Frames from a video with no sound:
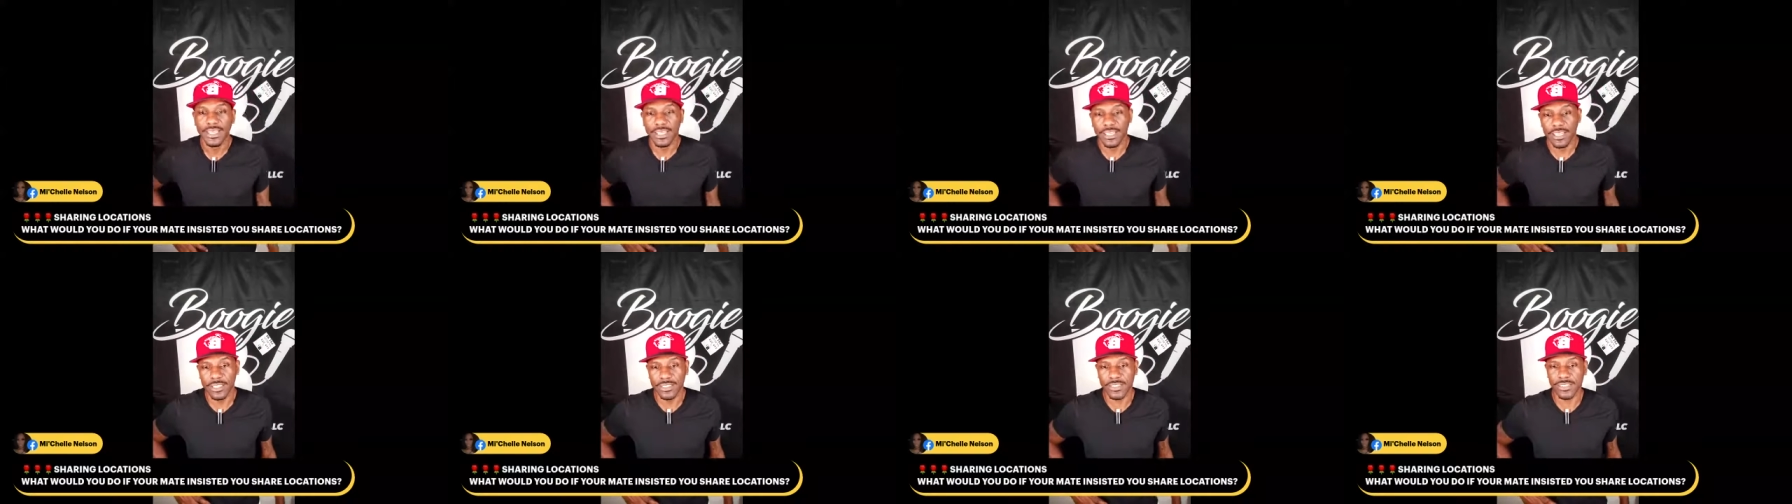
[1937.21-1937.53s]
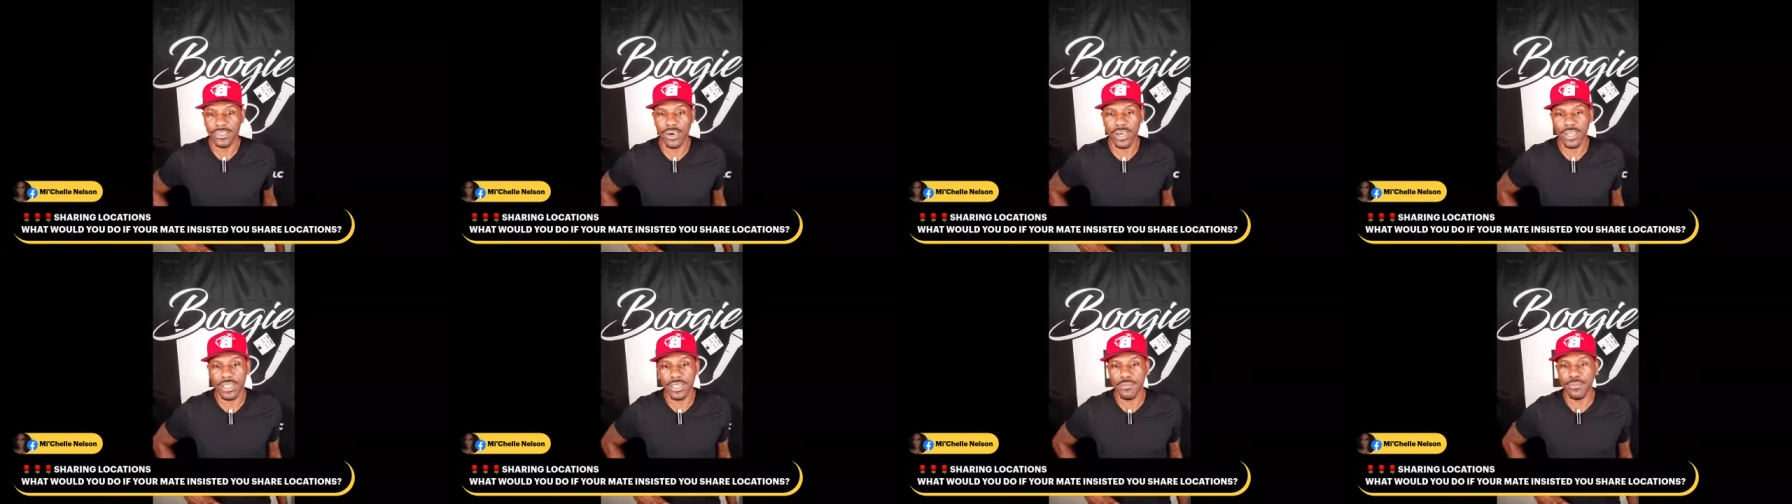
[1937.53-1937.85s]

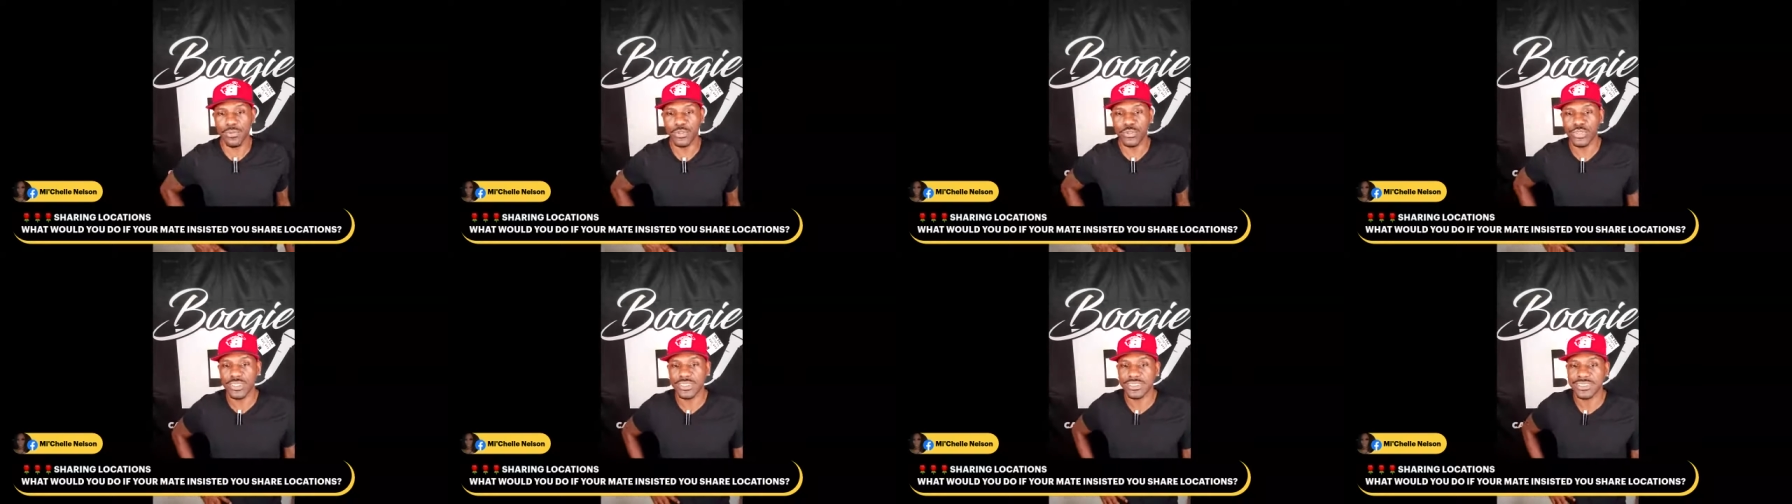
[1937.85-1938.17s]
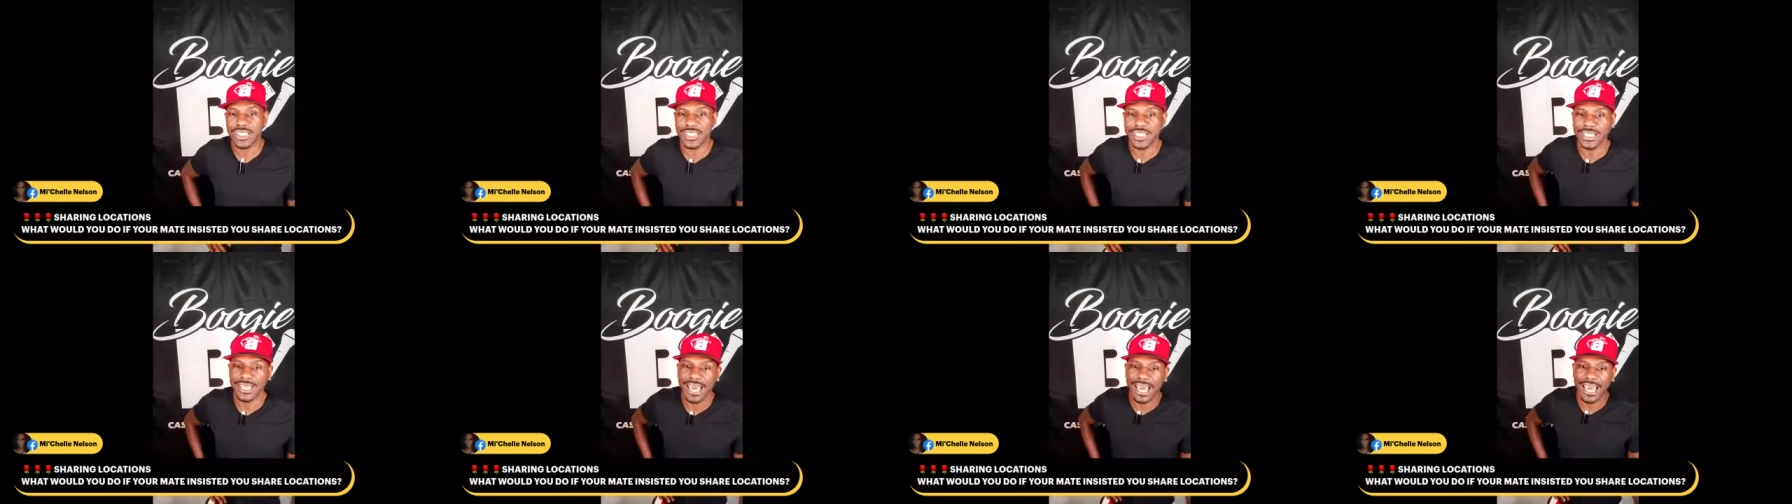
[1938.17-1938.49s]
Latoya Moody
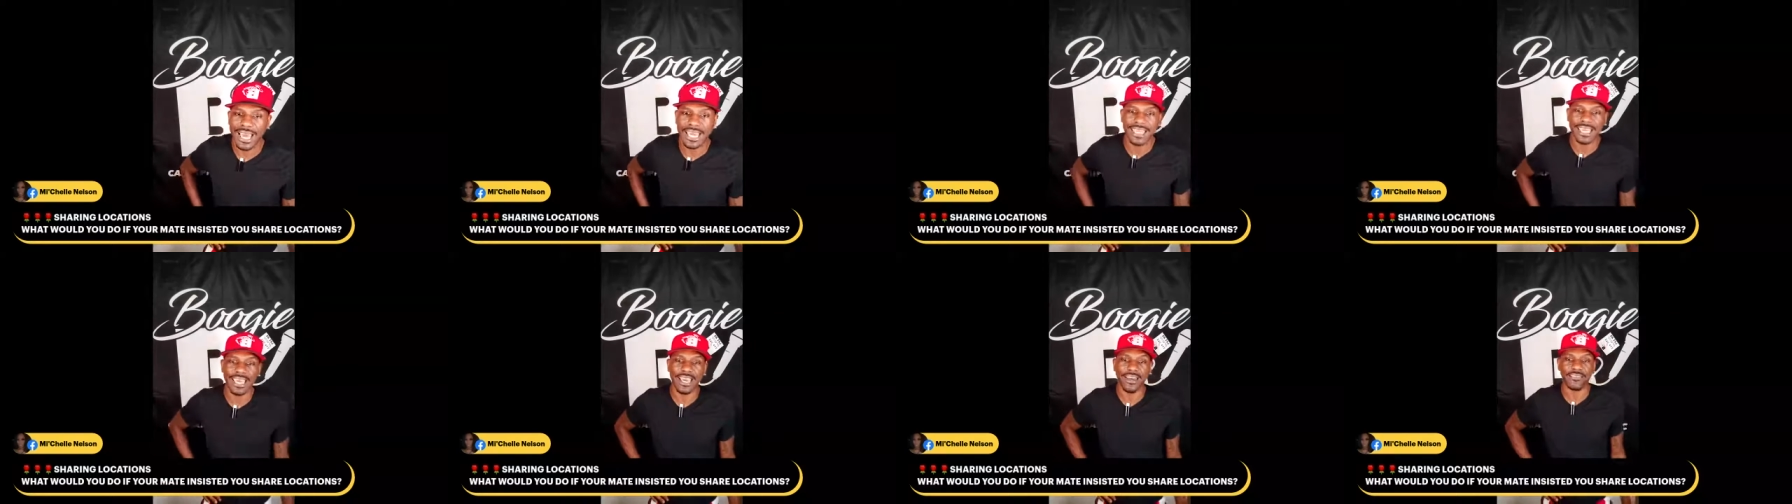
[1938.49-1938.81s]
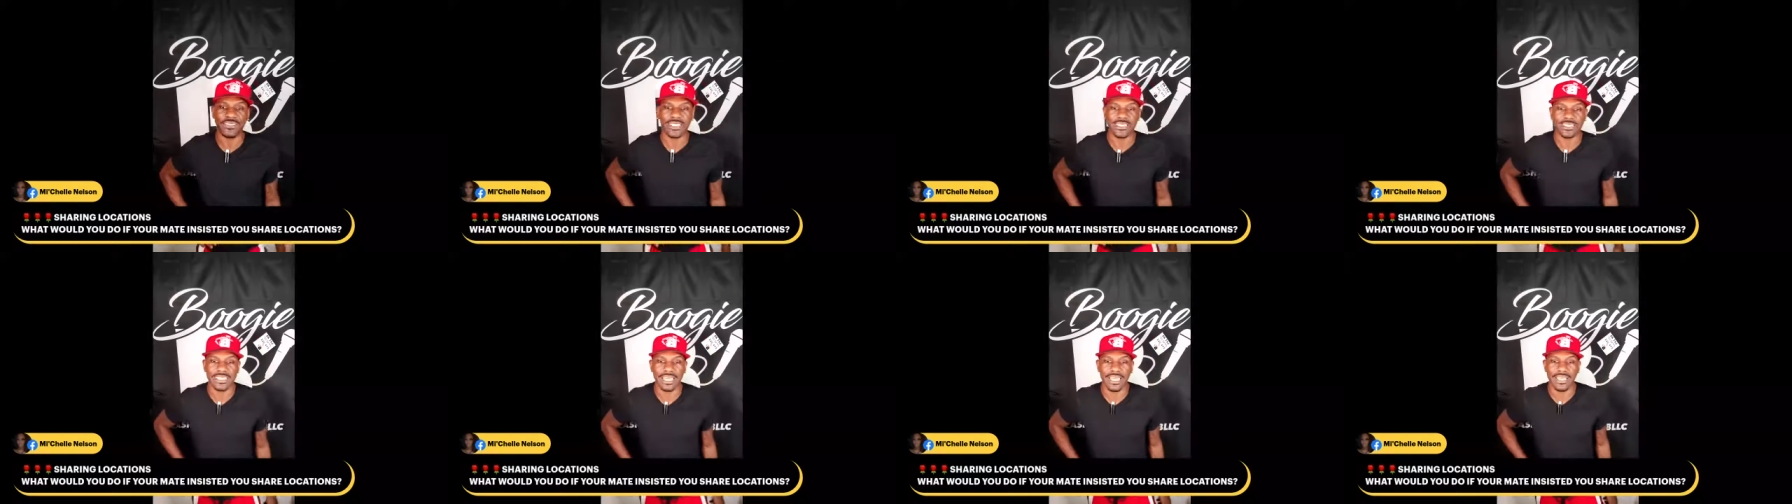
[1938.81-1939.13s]
said, I'd
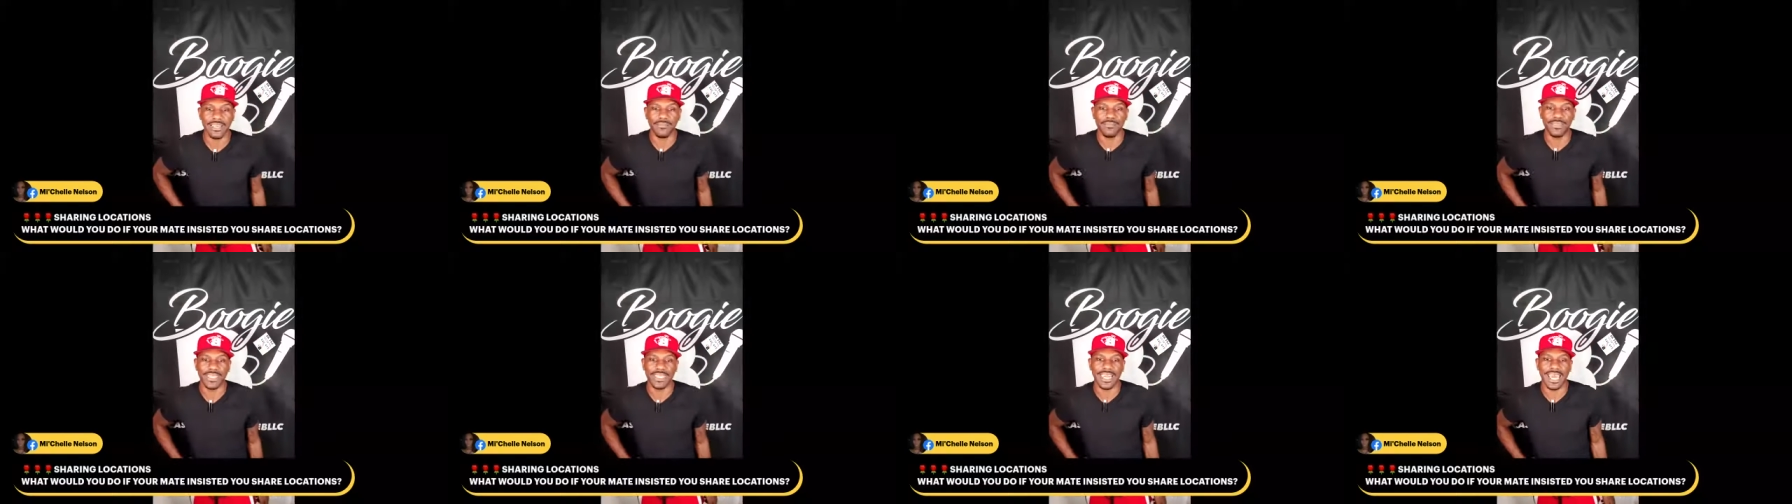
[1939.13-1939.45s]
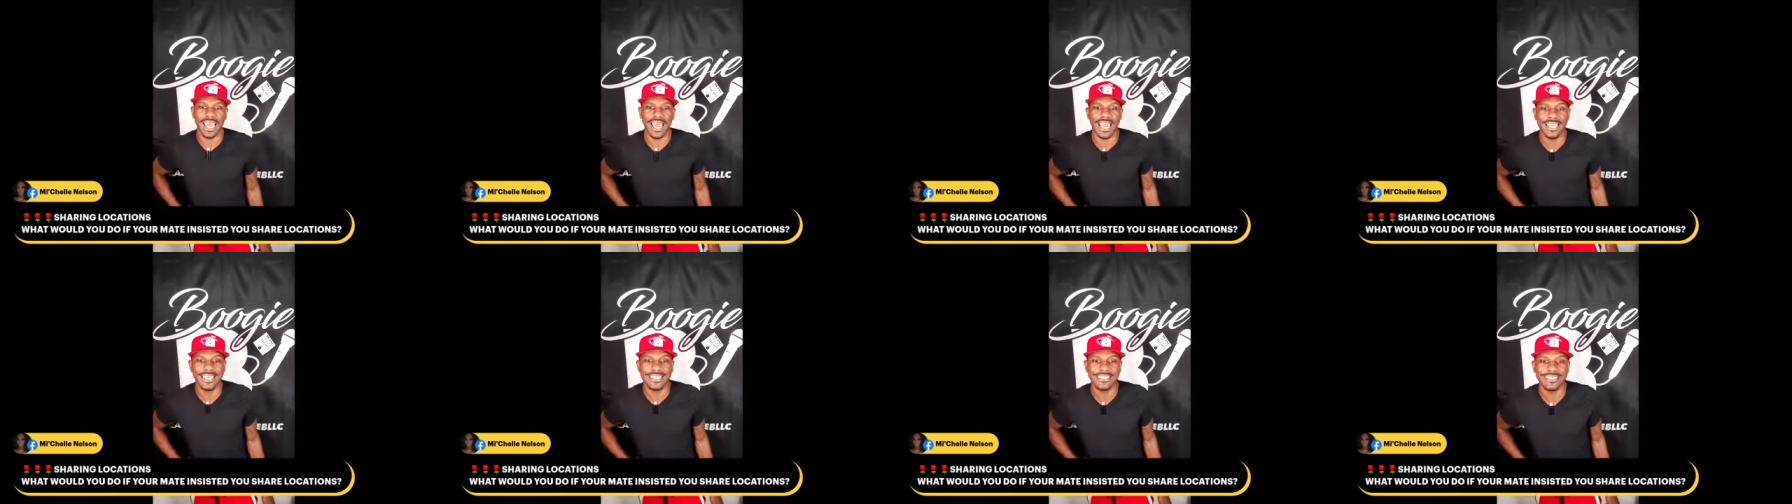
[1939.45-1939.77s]
have to tell him
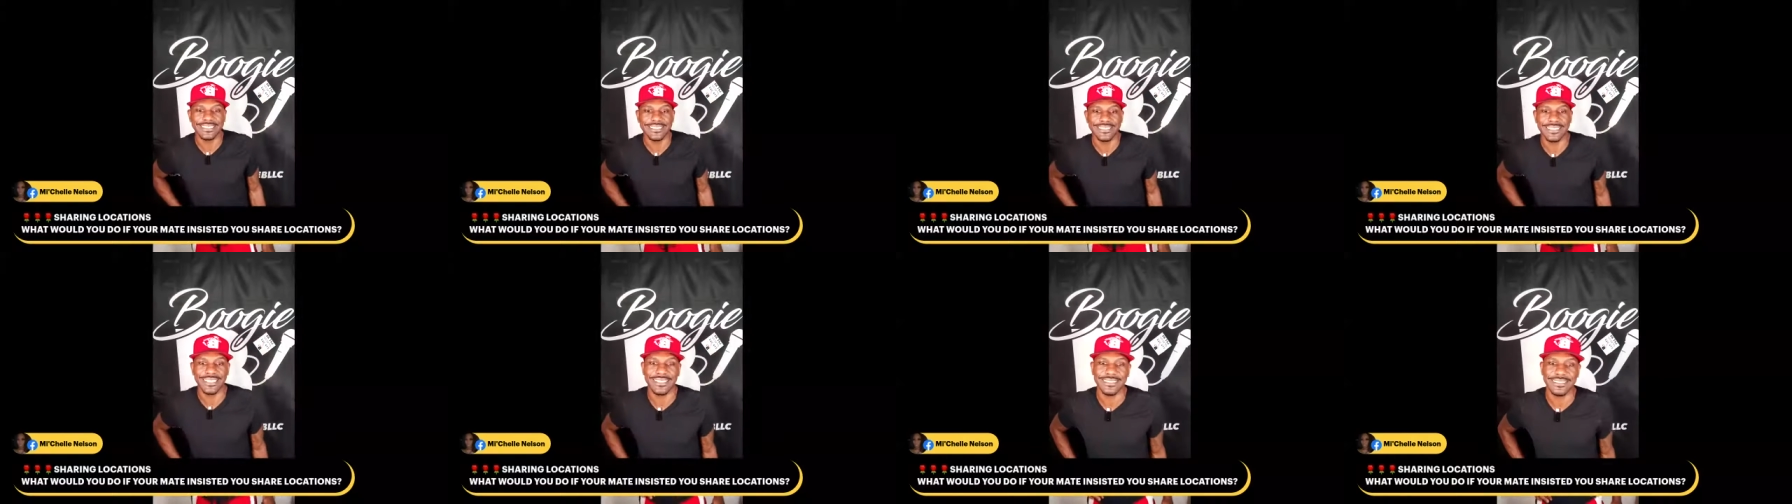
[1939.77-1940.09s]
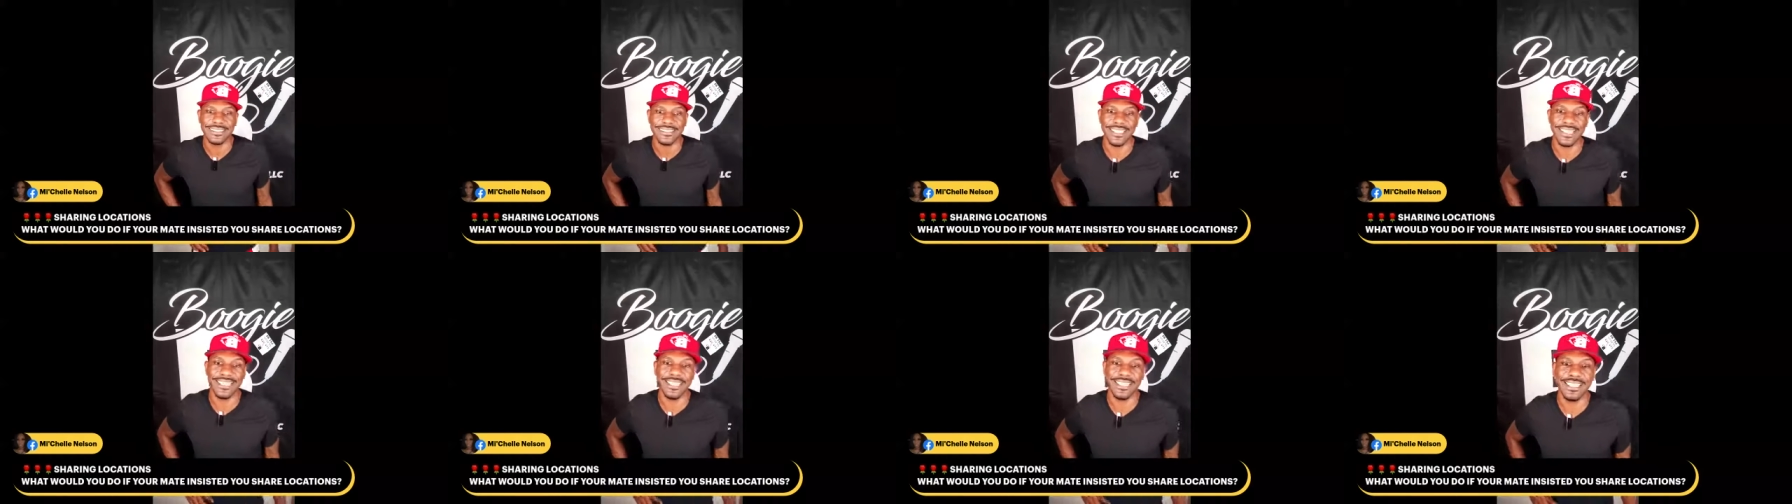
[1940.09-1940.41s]
that I
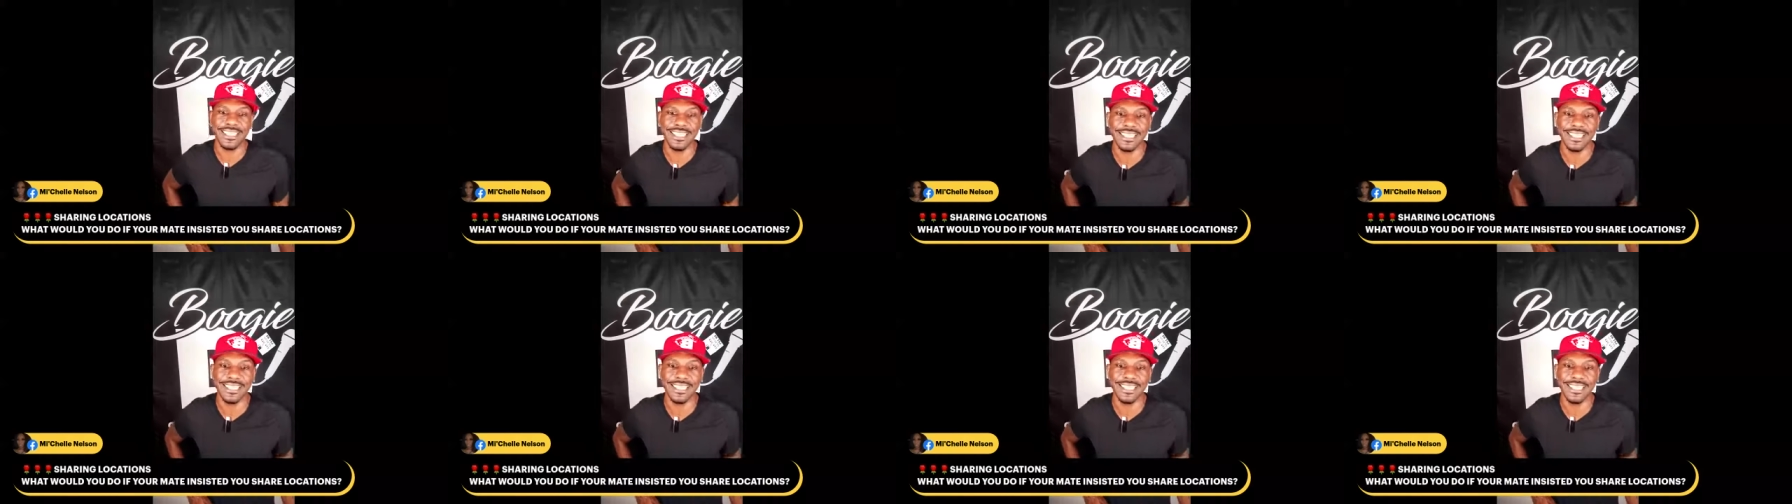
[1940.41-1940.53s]
insist that